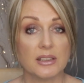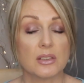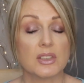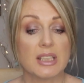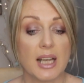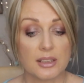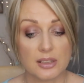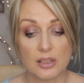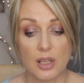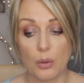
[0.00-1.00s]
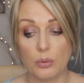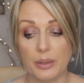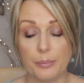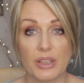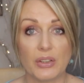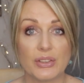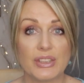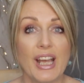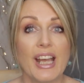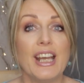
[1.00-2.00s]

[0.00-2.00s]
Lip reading: So start slowly, because